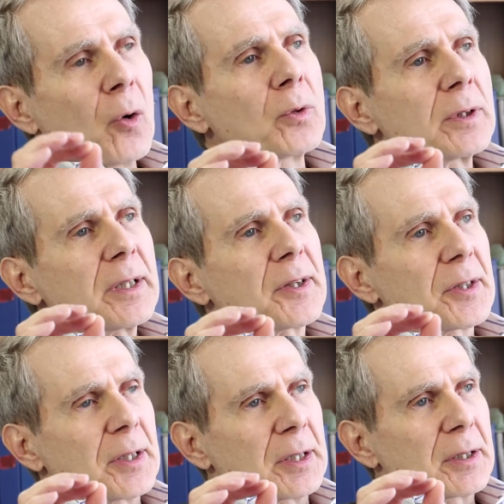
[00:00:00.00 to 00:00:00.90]
only
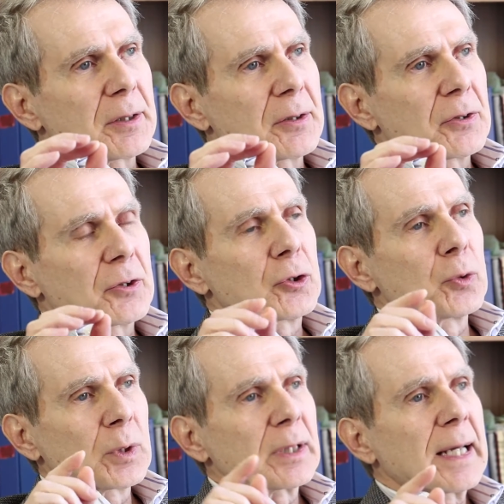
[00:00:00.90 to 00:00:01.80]
thing that
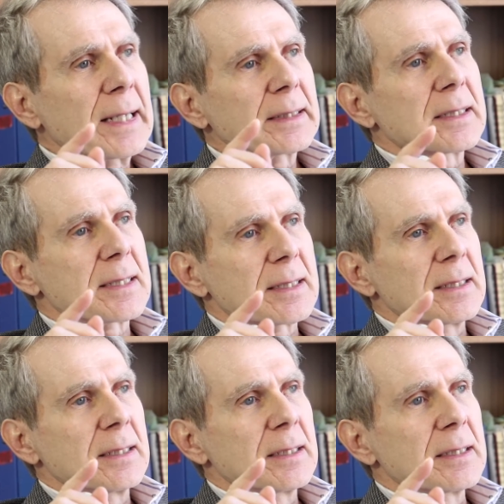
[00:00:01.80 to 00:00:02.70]
you would like to
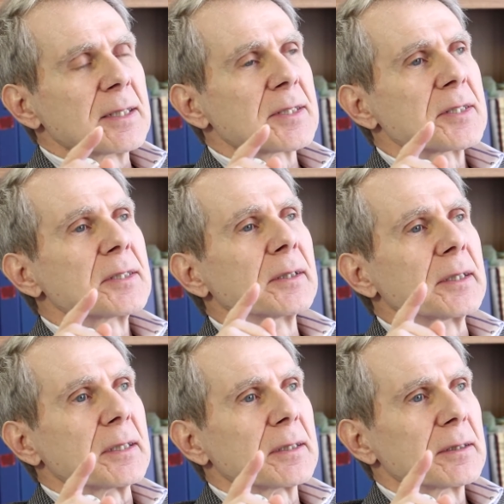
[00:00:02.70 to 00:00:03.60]
see is the
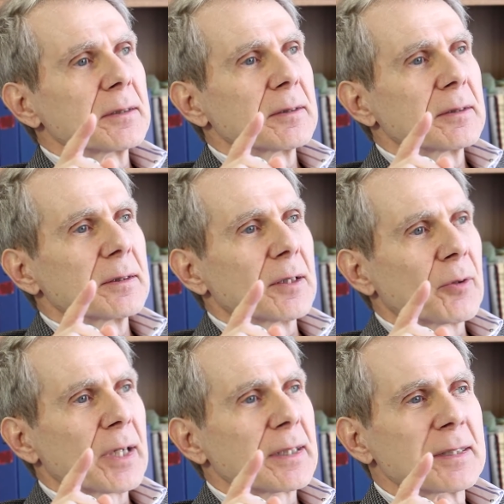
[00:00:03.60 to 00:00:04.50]
leak, all
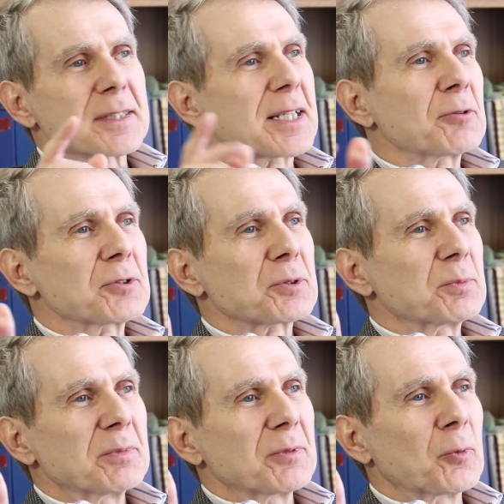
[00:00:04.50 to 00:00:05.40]
right? And it sounds
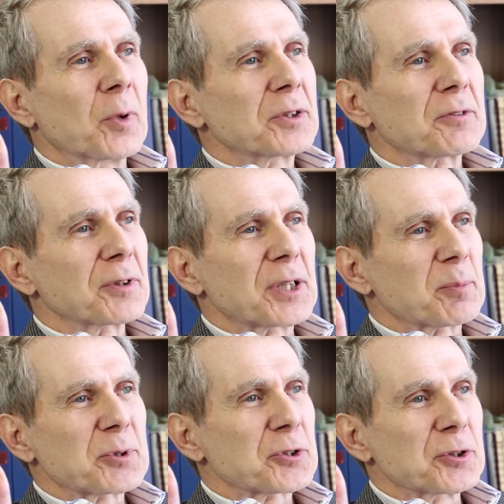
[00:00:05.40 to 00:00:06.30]
wonderfully
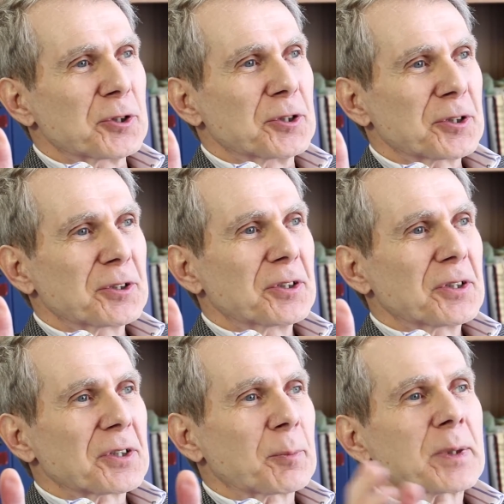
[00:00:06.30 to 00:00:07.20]
absurd.
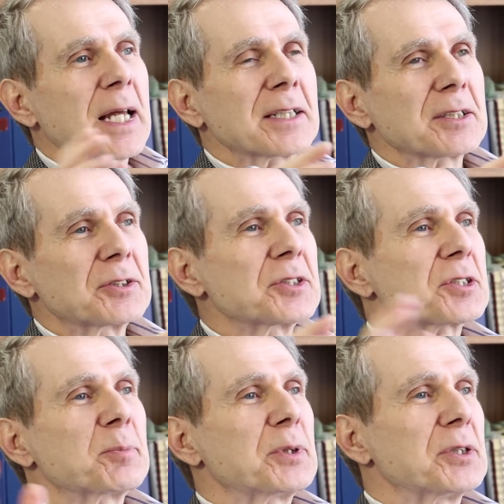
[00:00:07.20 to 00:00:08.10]
The plant
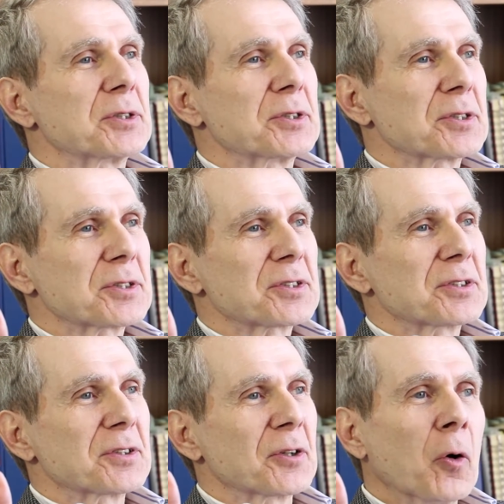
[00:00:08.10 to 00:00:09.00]
disappears.
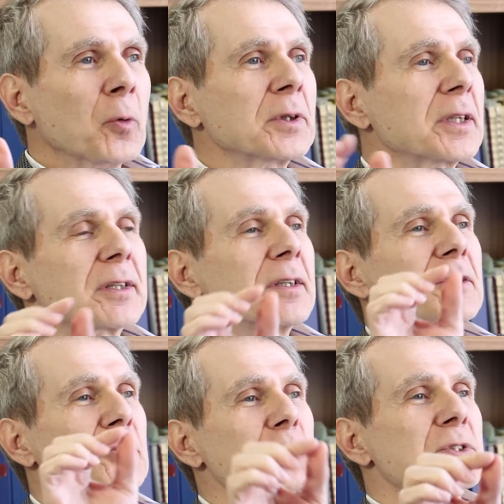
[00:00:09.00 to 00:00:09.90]
The only thing
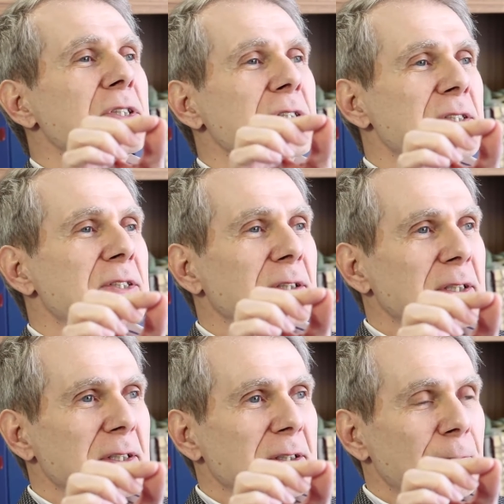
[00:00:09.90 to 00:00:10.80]
that you see is the
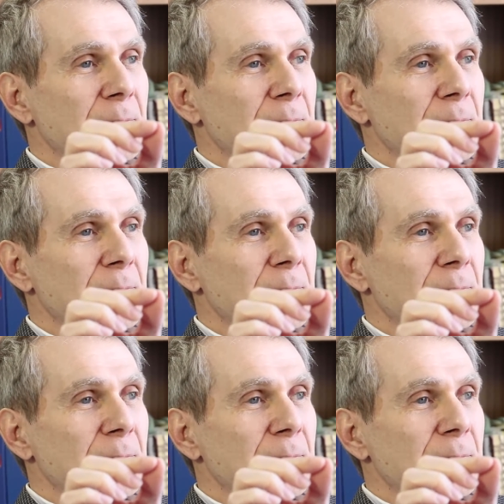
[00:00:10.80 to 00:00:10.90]
leak.